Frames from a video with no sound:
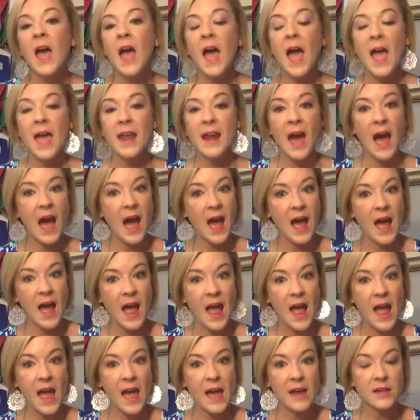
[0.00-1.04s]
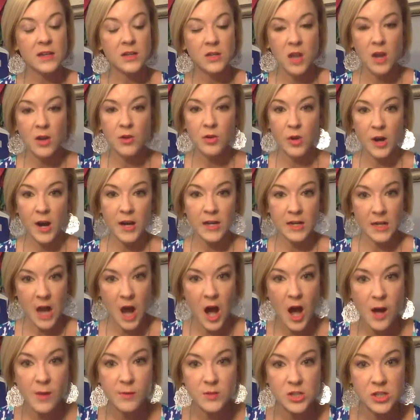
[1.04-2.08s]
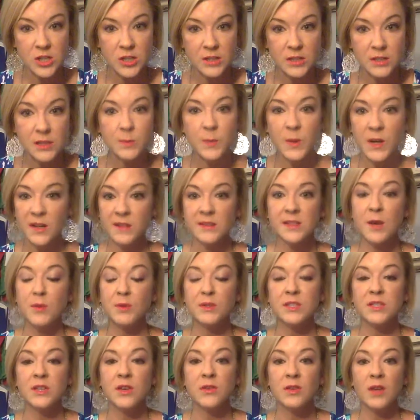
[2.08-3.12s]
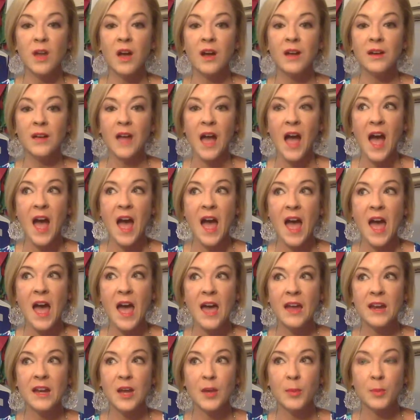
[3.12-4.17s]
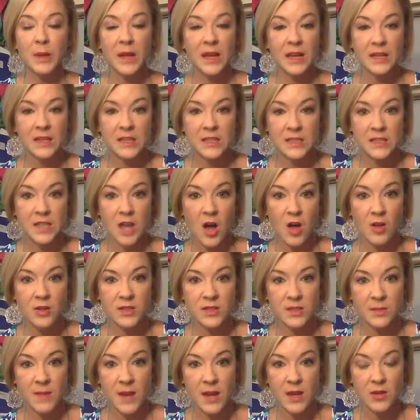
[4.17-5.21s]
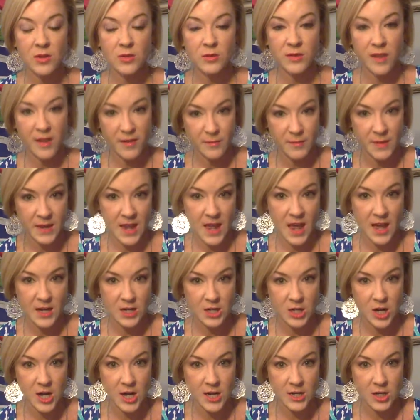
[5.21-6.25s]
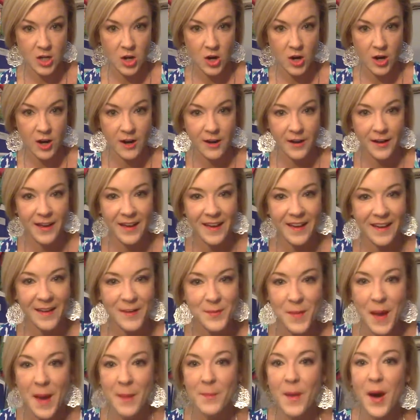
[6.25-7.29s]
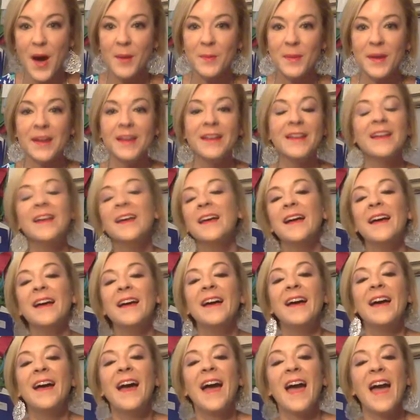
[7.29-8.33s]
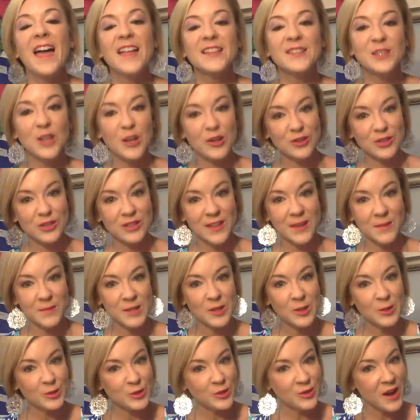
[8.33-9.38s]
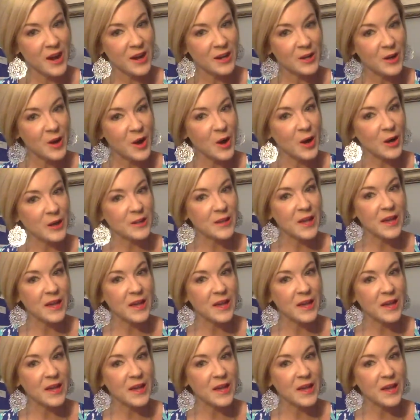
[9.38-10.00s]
And I had no credit options because I was so young. I had a plan that's called Somebody Who Loved Me Had a Credit Card, my mama. And so she let me use her credit card, and